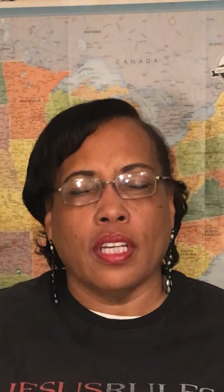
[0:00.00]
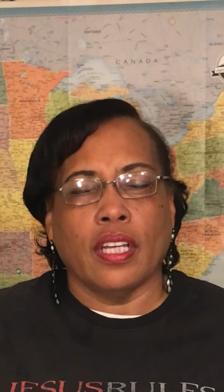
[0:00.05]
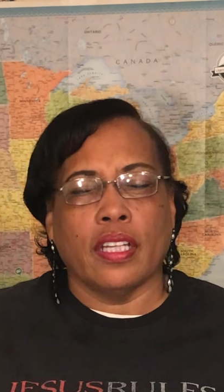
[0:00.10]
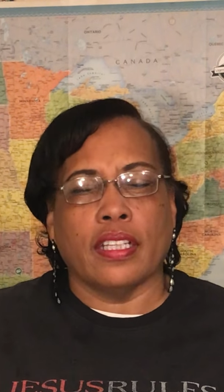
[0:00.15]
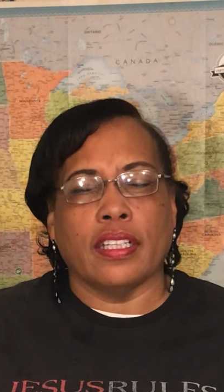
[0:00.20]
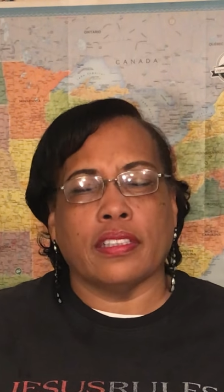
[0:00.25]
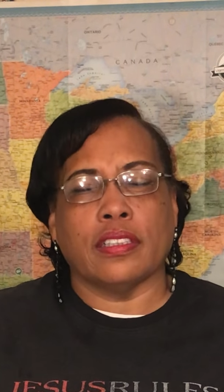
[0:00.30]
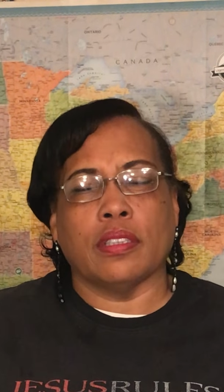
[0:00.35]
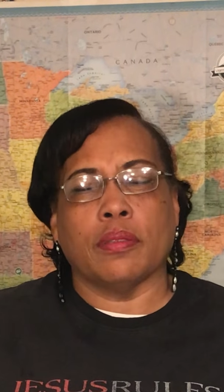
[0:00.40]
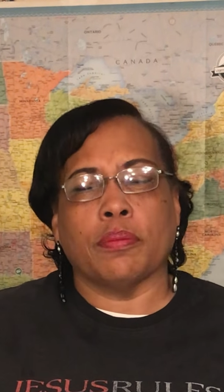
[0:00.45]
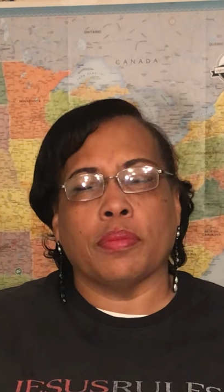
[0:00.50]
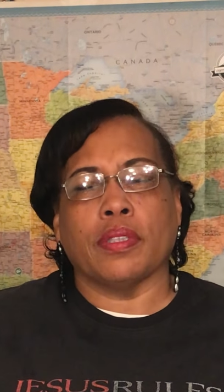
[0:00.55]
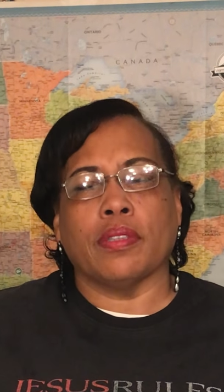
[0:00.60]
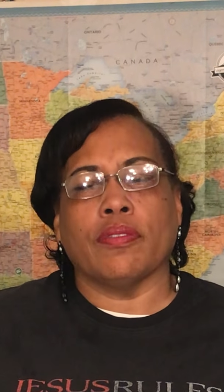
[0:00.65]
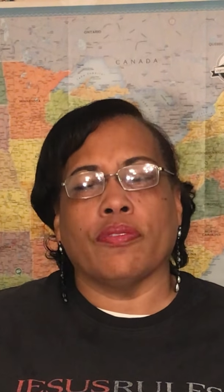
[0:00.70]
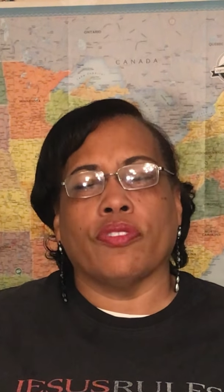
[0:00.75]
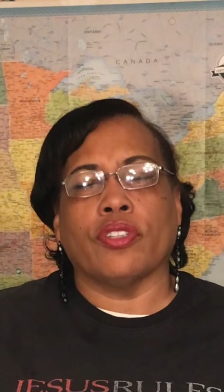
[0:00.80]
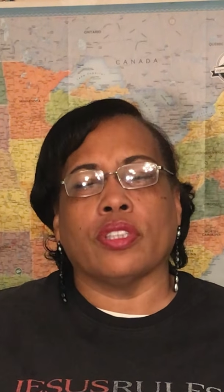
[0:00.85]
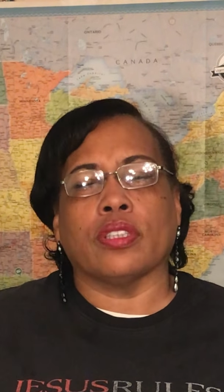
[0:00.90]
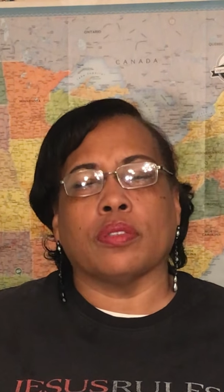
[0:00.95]
Let them be
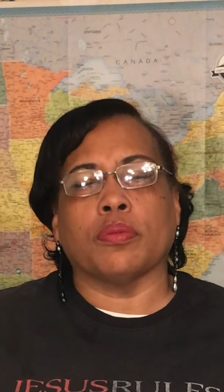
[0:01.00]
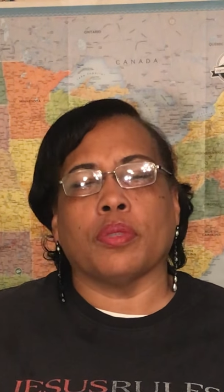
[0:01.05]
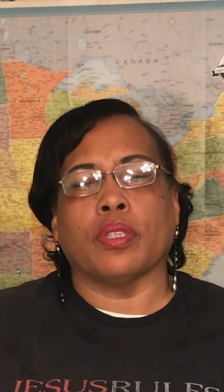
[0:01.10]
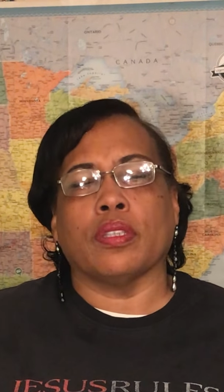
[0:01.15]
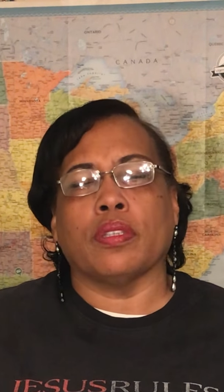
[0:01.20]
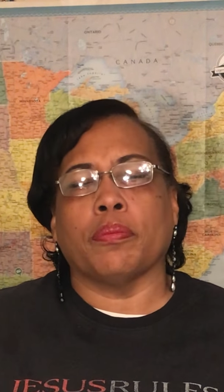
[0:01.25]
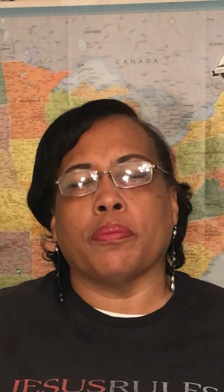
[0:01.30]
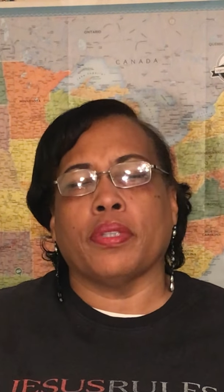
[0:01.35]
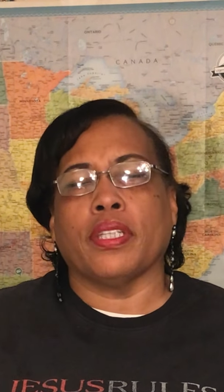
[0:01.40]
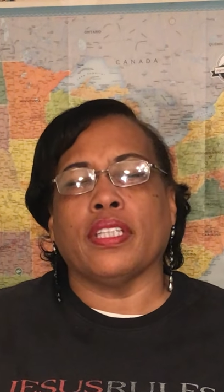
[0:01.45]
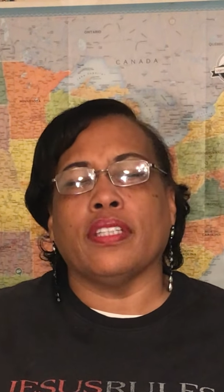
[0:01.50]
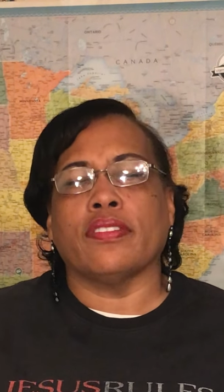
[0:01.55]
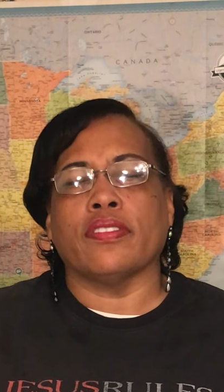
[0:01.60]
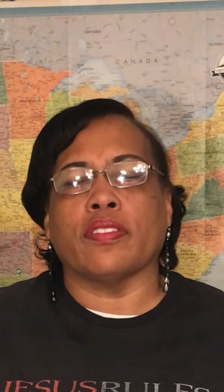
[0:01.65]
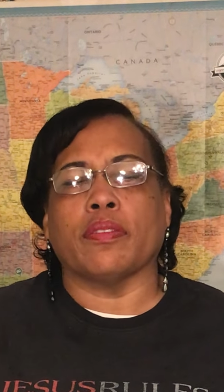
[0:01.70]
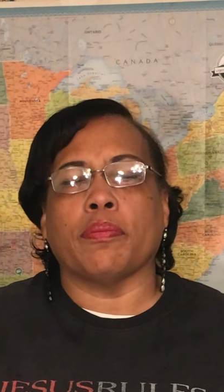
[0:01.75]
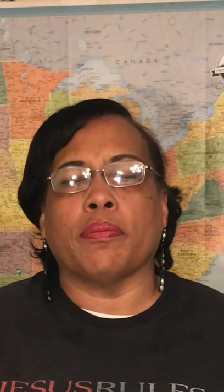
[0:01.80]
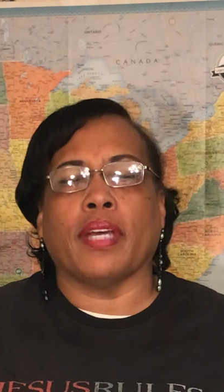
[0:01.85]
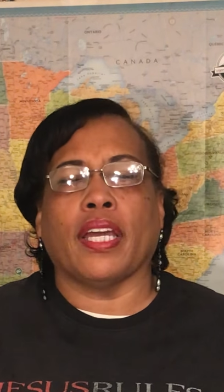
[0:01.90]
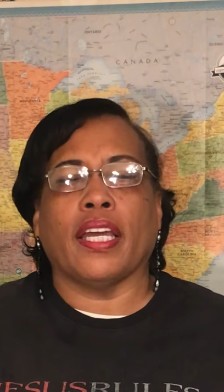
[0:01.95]
filled with peace
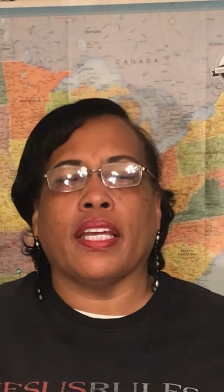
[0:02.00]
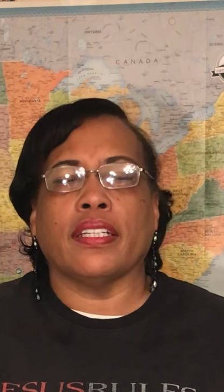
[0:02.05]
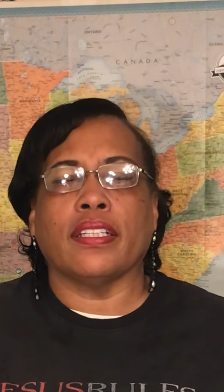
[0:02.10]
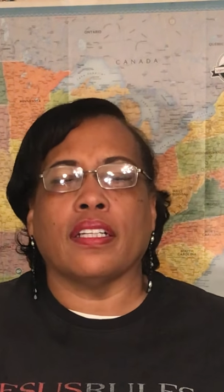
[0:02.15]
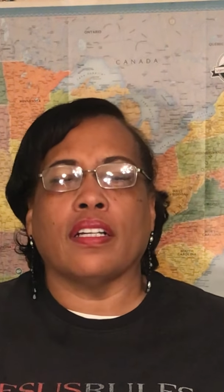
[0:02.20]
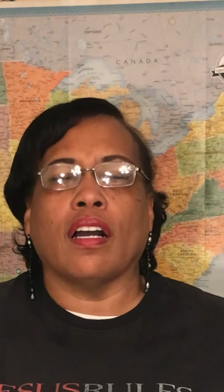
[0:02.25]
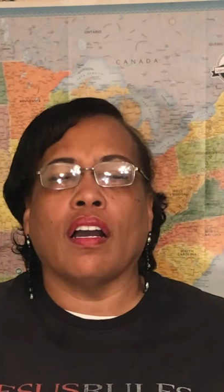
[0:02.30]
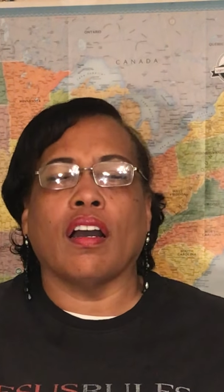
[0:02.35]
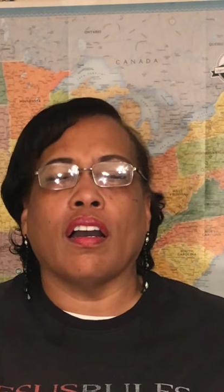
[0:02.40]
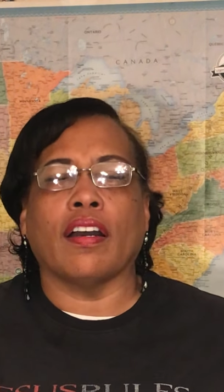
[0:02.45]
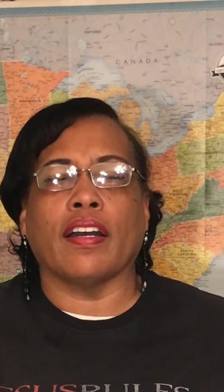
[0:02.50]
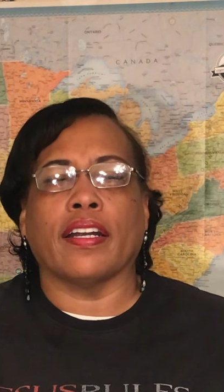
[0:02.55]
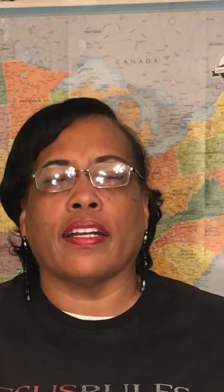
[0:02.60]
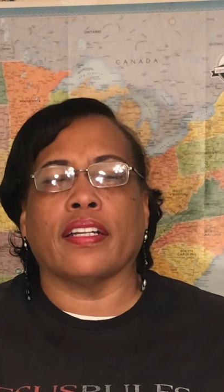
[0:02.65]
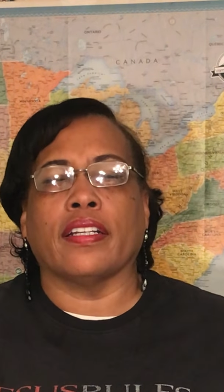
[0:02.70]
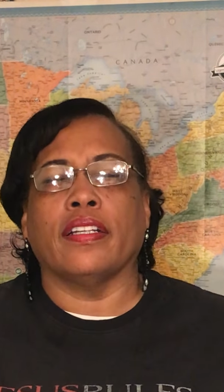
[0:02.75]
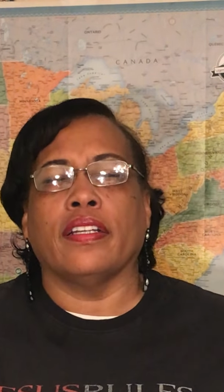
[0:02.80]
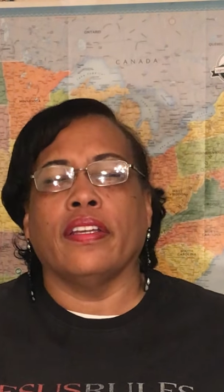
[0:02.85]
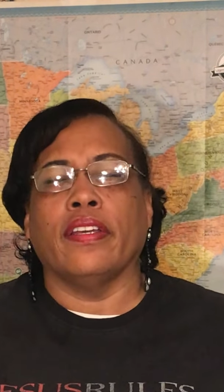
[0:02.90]
of mind and heart.